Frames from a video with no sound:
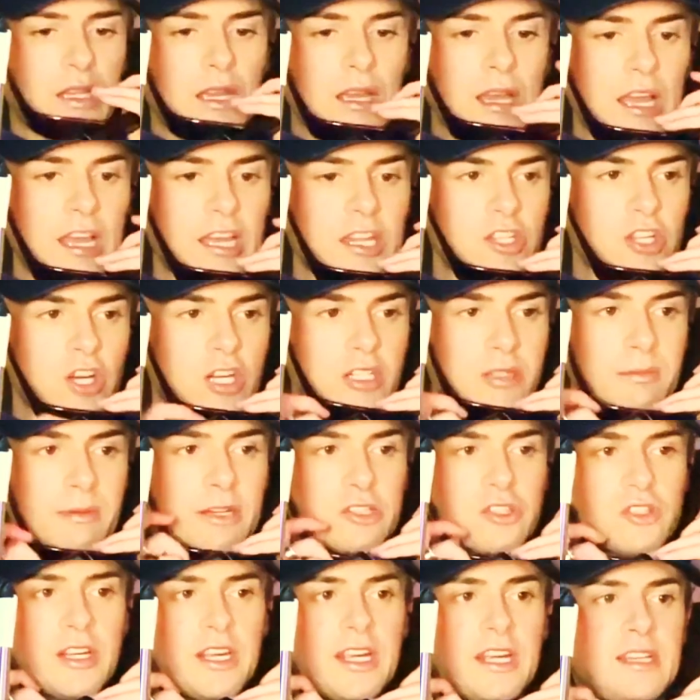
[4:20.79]
and talked about
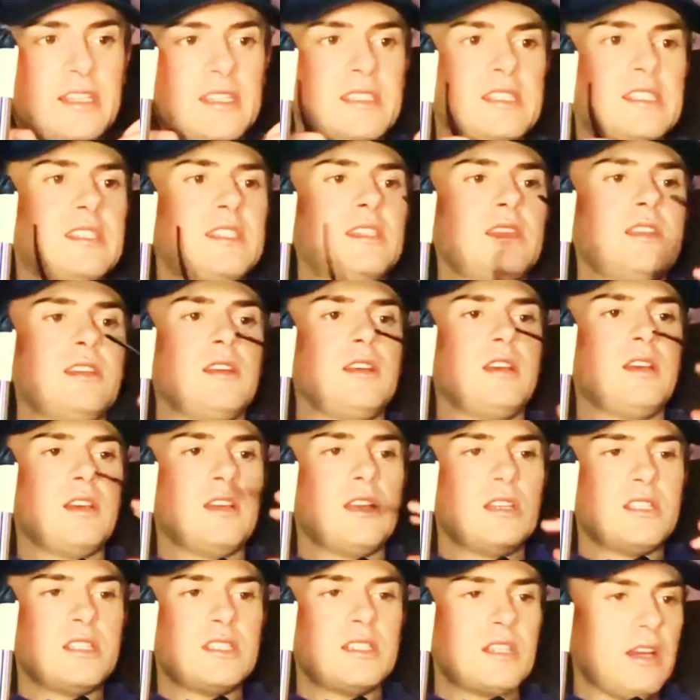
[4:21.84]
trans
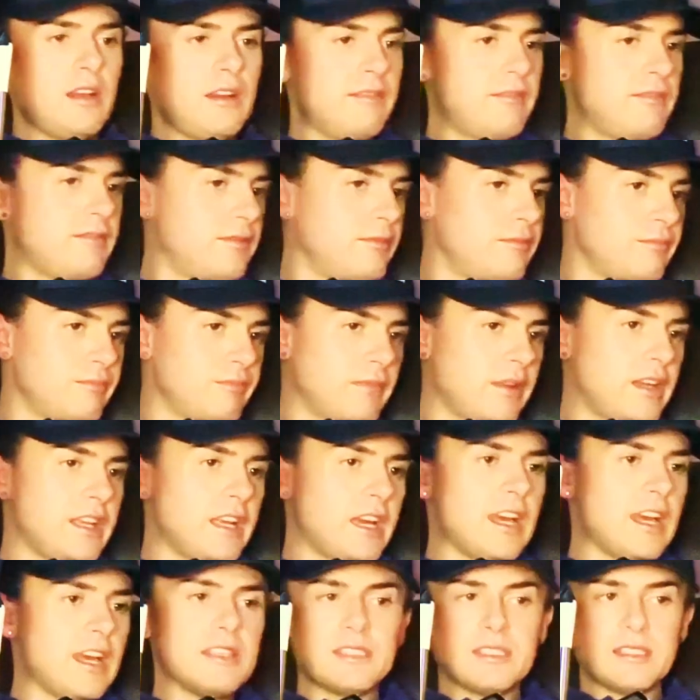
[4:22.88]
stuff, I
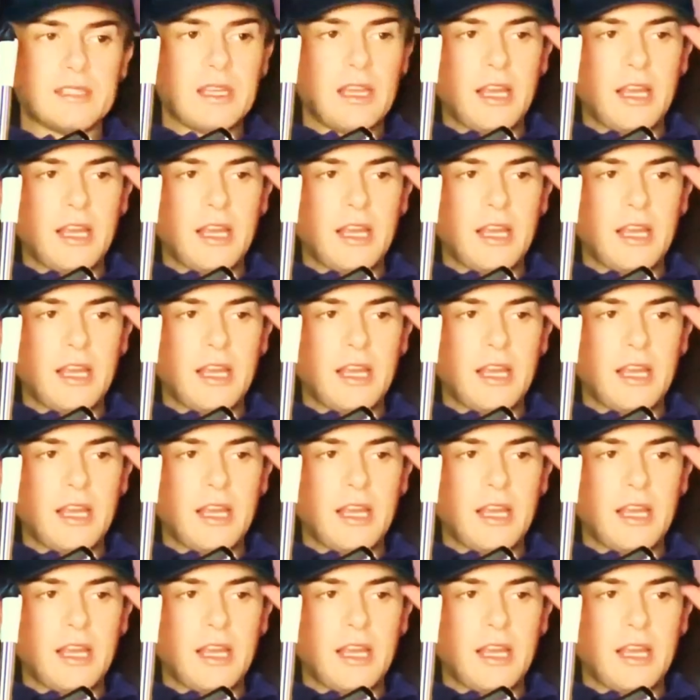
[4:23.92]
guess.